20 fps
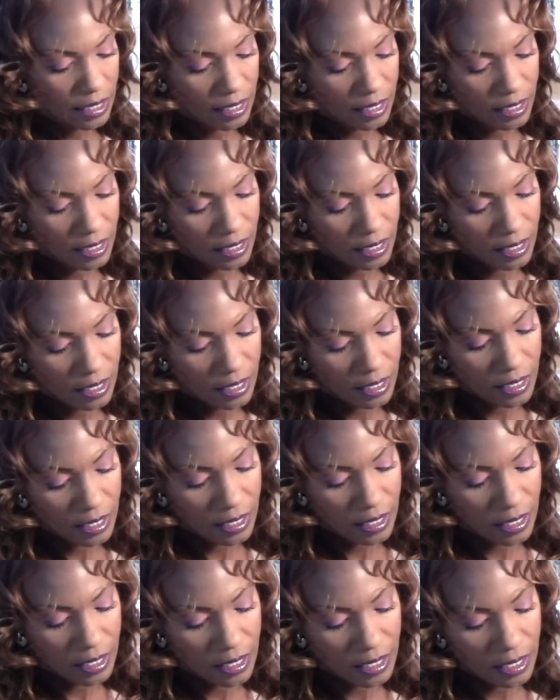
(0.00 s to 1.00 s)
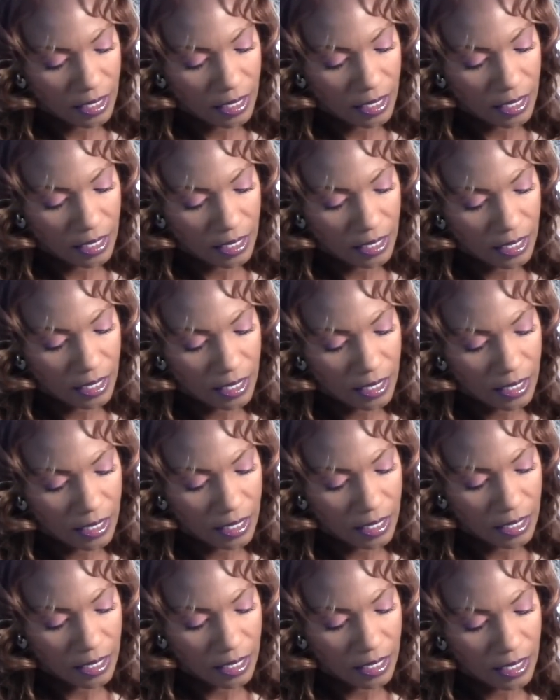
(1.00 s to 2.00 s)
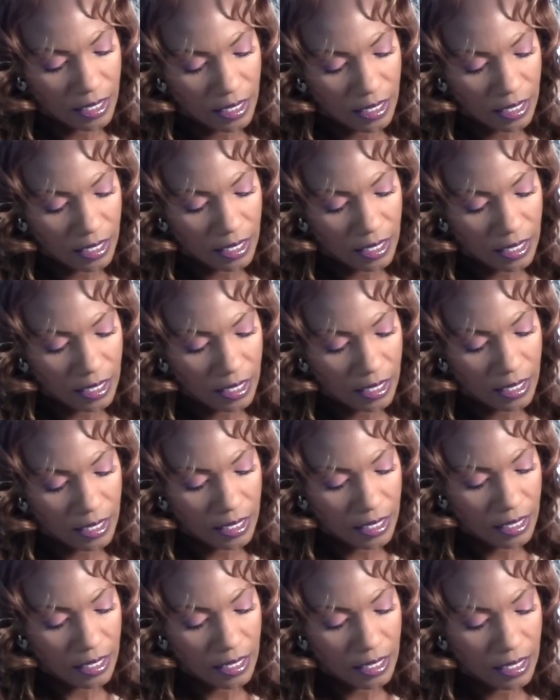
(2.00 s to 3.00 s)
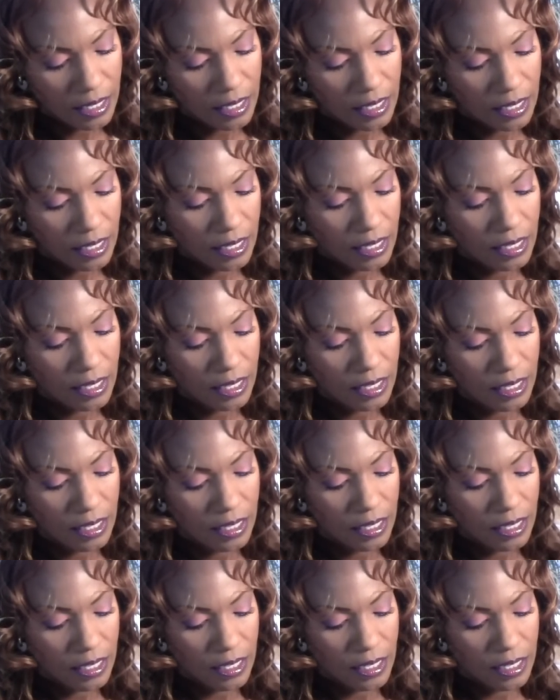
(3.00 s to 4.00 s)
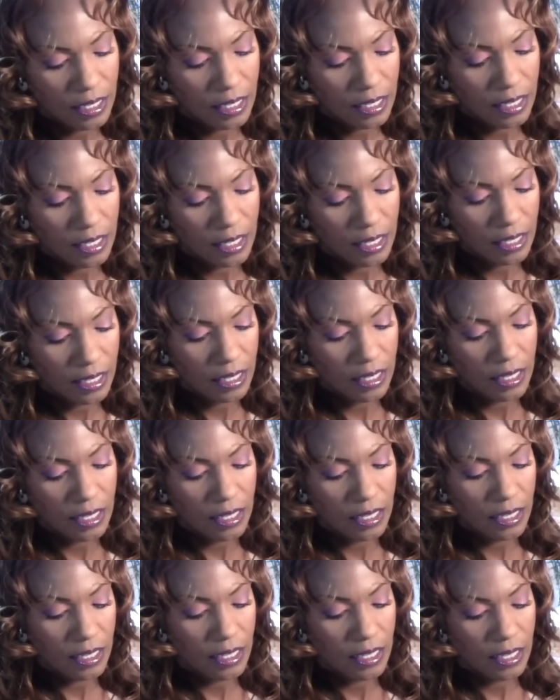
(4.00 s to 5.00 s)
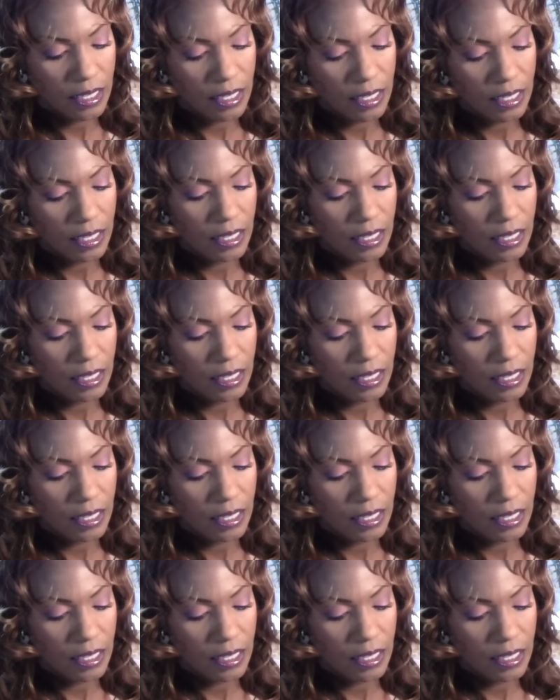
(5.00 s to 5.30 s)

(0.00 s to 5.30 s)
(no one is talking)